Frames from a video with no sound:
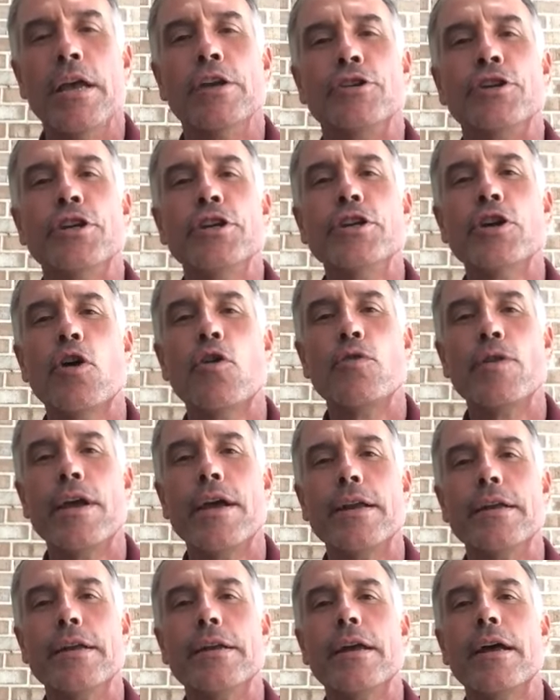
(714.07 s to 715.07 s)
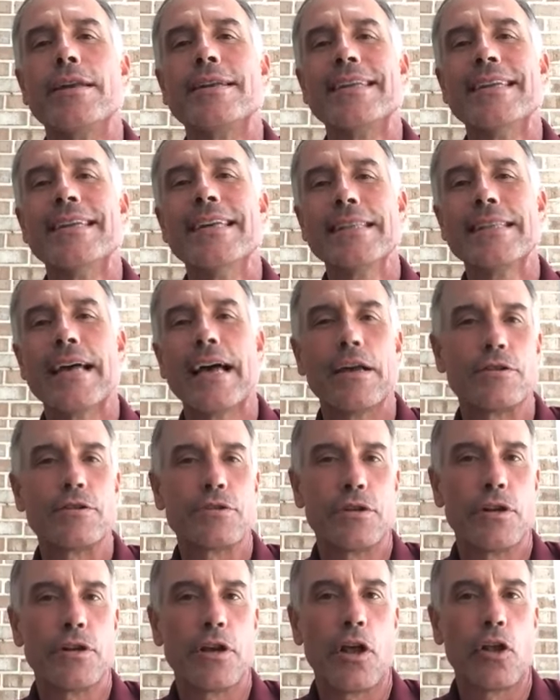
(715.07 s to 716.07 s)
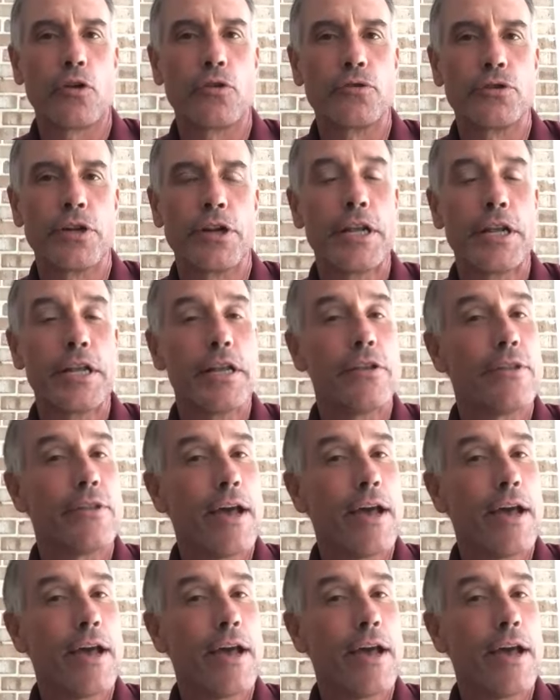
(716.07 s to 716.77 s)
She donated $10,000, and again,